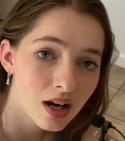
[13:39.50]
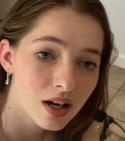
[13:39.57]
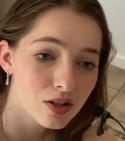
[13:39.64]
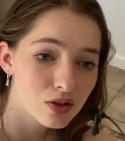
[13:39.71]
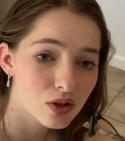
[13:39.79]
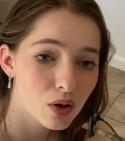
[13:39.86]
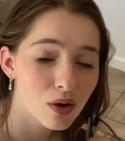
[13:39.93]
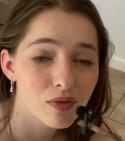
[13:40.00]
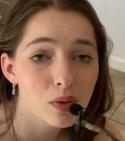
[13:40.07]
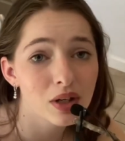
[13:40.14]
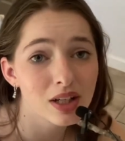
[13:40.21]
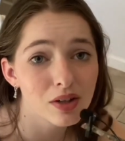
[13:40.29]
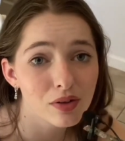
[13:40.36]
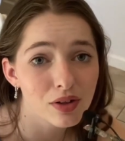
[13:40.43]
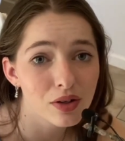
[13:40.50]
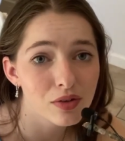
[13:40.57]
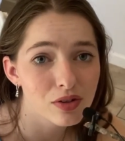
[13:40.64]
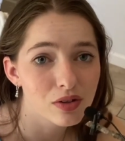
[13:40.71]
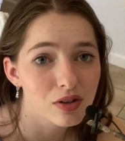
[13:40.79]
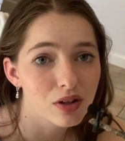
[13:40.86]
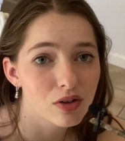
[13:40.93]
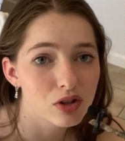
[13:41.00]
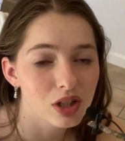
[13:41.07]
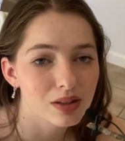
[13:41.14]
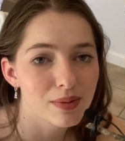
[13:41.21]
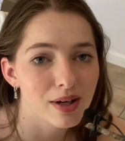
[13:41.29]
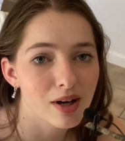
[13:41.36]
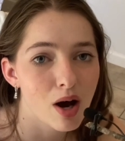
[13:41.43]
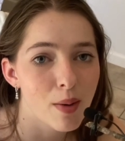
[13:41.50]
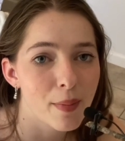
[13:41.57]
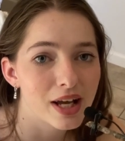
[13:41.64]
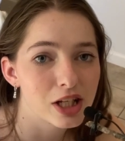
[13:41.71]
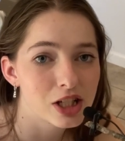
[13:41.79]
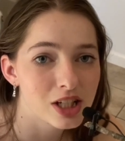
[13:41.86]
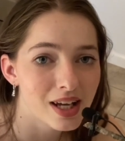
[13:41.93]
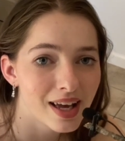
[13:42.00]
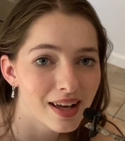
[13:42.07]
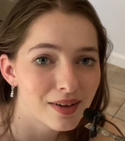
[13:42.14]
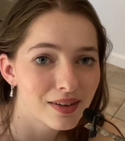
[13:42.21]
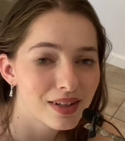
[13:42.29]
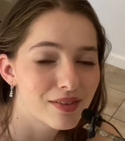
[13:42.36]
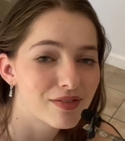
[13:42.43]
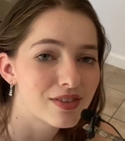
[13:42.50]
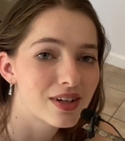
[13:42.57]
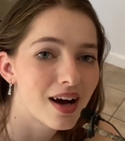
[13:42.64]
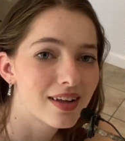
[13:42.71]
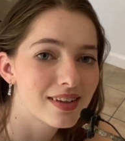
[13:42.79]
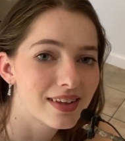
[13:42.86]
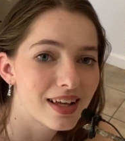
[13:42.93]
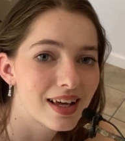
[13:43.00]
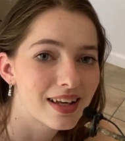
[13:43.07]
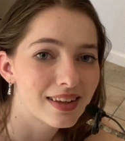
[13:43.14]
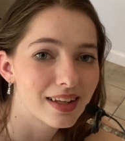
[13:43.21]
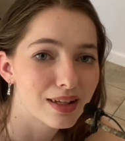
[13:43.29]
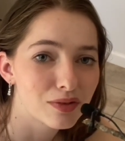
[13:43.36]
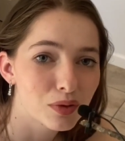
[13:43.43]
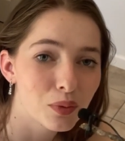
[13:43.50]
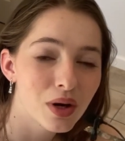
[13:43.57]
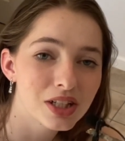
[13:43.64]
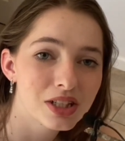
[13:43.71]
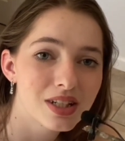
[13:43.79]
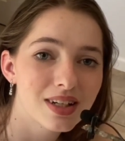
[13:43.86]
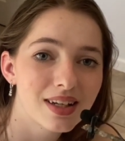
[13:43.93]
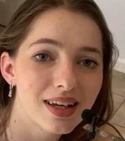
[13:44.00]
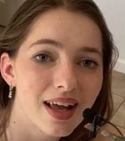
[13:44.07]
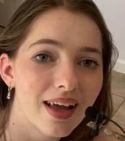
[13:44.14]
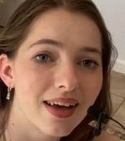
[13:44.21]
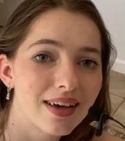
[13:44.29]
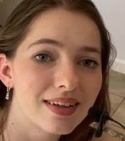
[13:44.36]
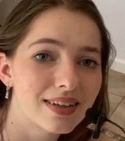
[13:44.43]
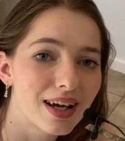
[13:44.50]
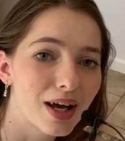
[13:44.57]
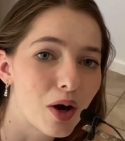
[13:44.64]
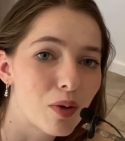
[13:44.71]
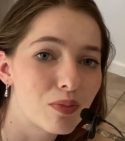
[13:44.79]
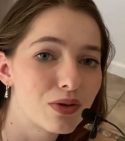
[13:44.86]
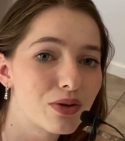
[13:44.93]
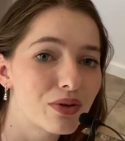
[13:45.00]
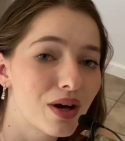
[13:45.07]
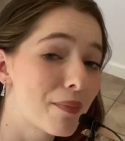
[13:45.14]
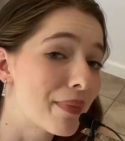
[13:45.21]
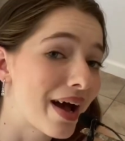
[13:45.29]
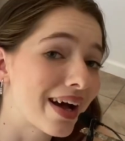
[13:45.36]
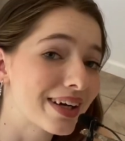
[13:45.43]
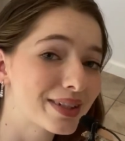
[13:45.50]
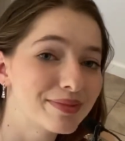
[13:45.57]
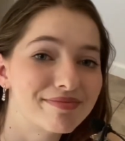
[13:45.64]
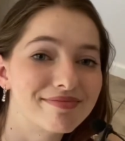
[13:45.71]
So if you want to hear those, you can go check them out on my channel. If not, then thanks for watching, and I hope you come back.